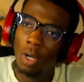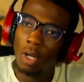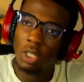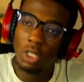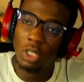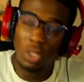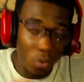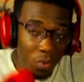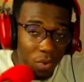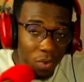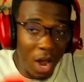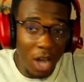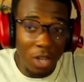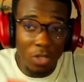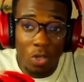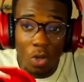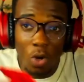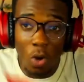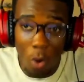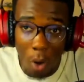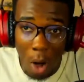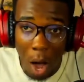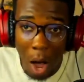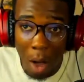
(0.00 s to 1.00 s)
Should we react to
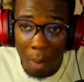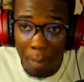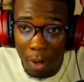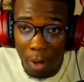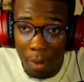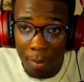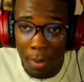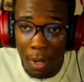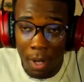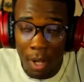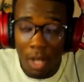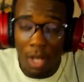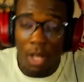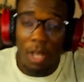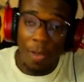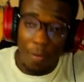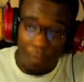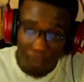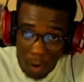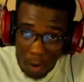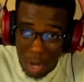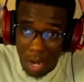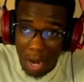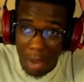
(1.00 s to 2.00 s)
the whole album? If y'all